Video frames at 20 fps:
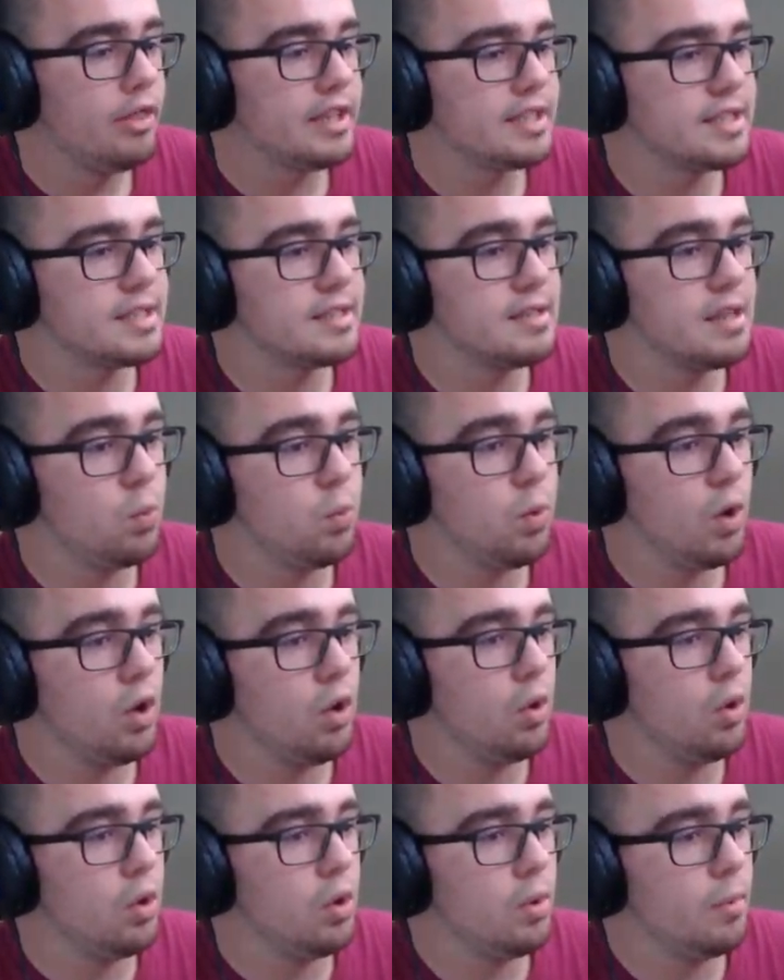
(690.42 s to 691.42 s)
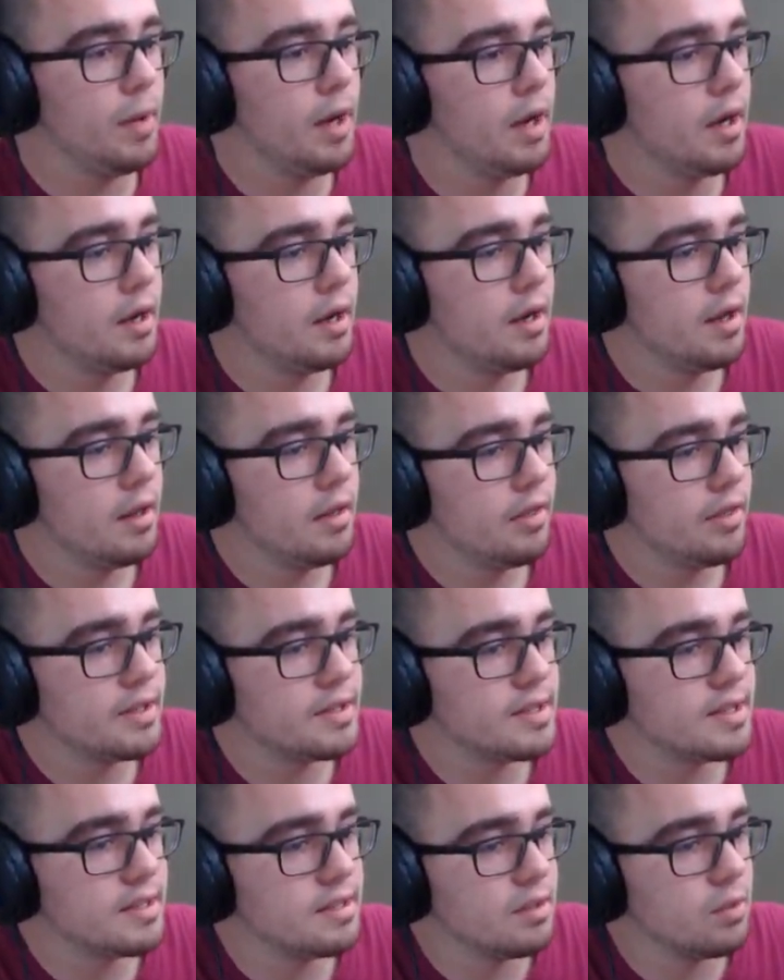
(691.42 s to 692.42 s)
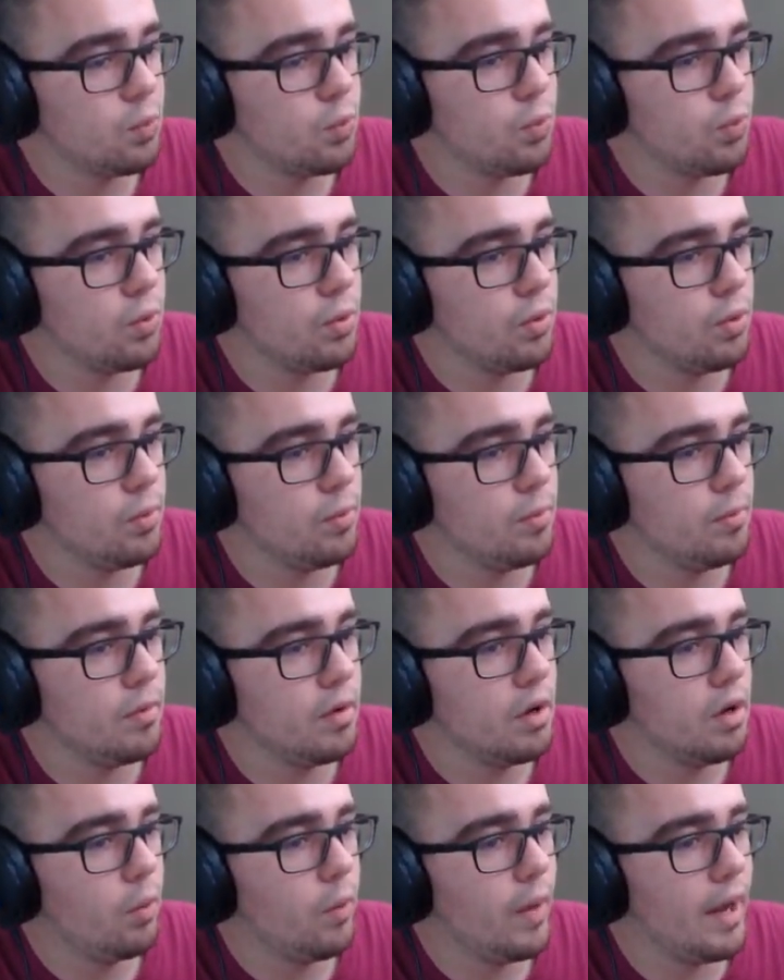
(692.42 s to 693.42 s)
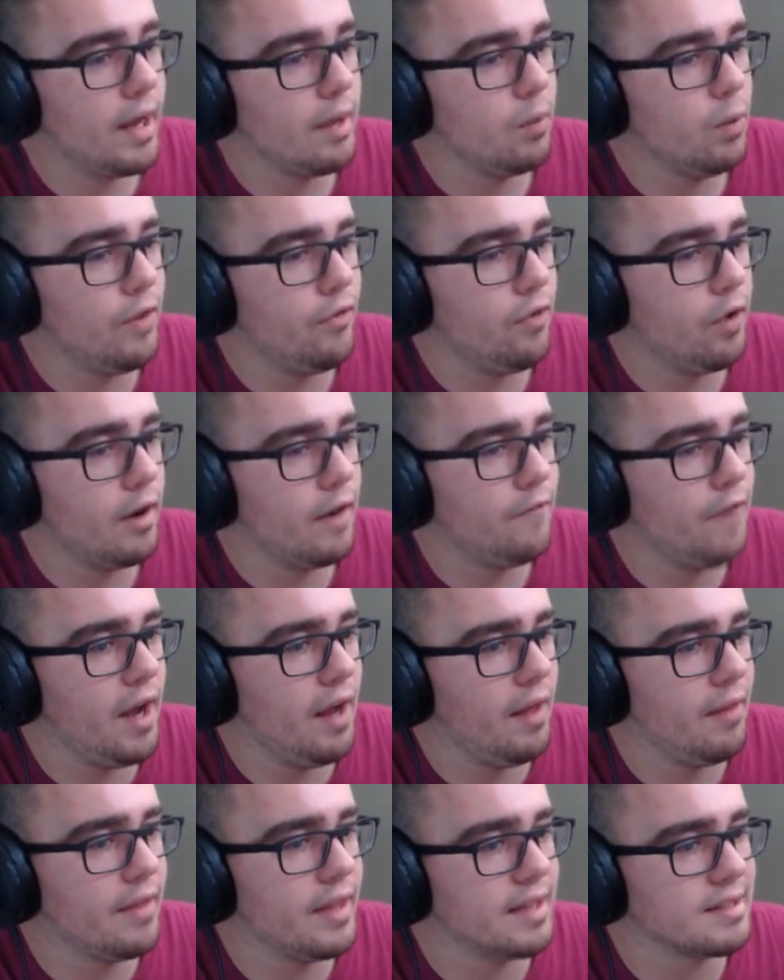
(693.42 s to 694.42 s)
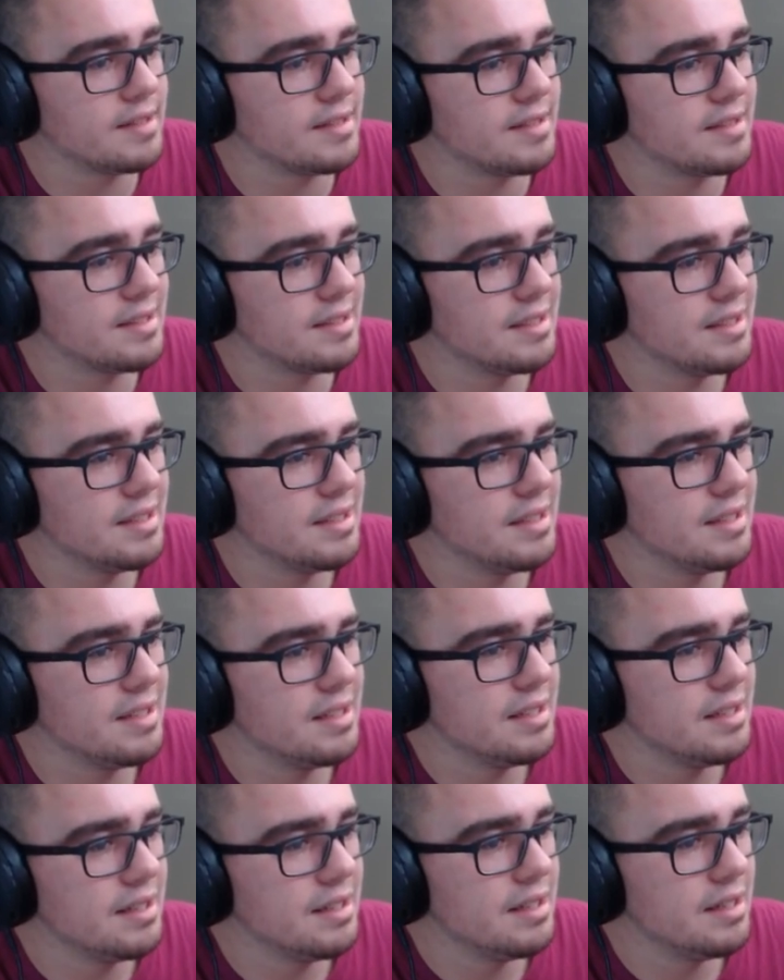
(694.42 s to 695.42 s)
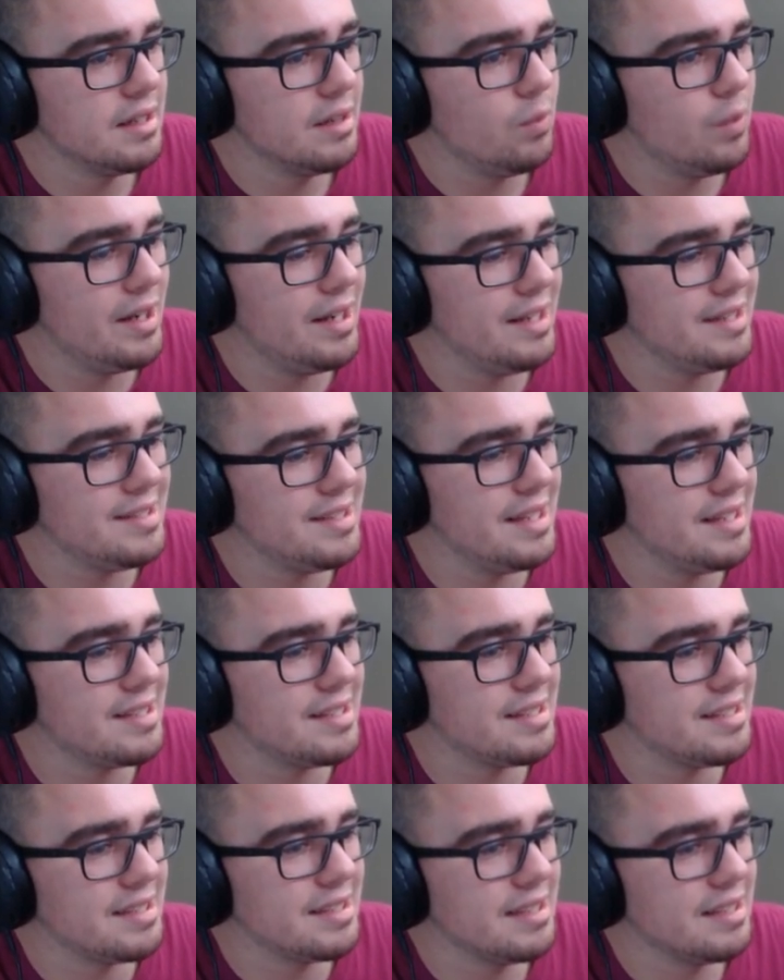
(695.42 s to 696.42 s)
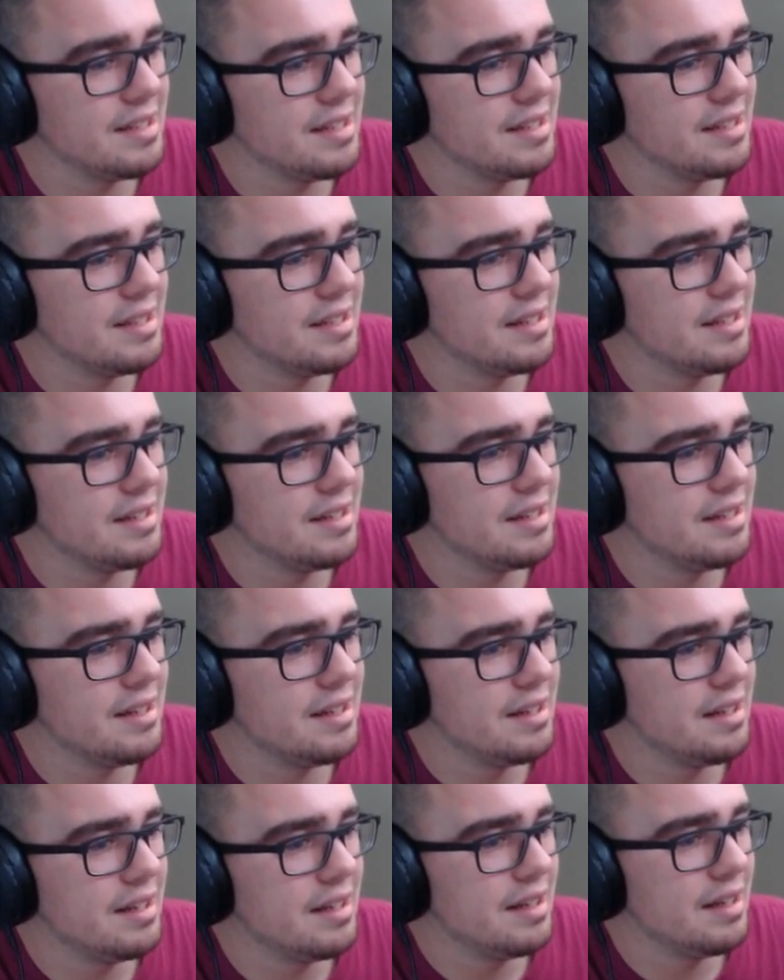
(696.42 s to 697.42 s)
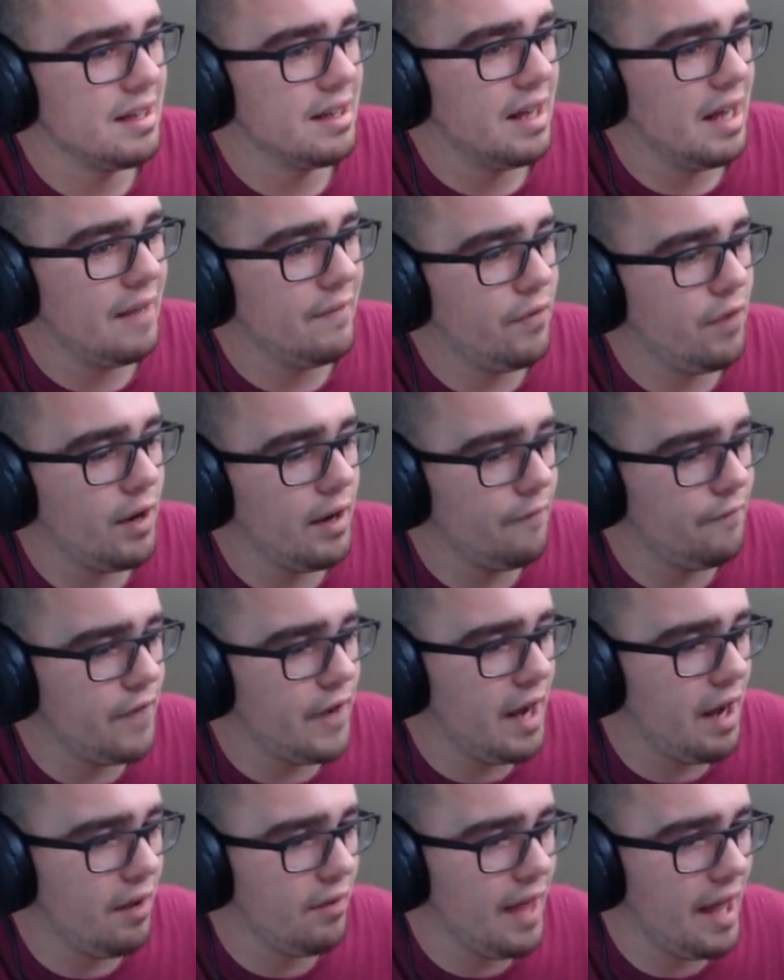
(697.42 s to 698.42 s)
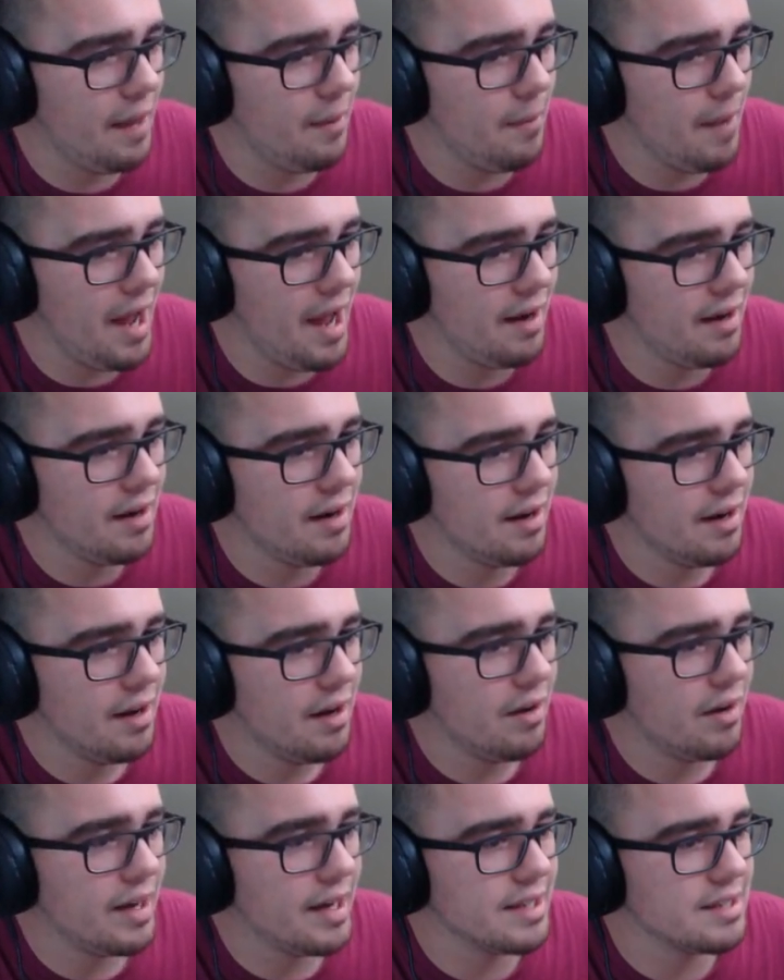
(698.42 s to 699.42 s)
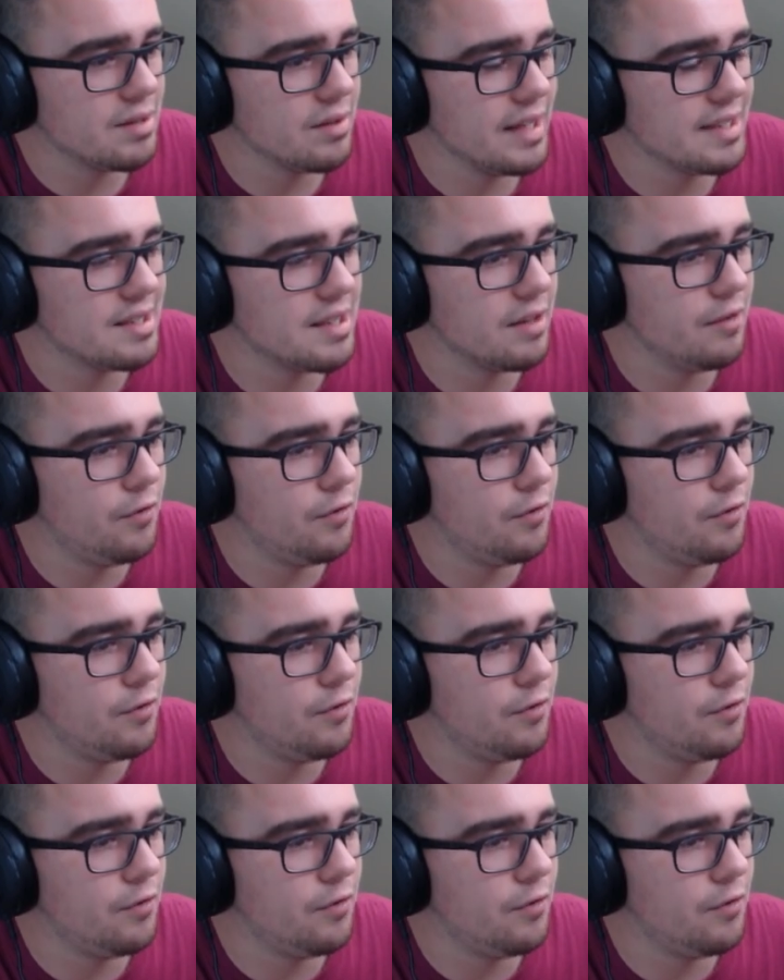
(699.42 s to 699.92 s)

this is the room. This is the room. Wait, we've already found this. What is this? I've already found that, man. Okay, so that's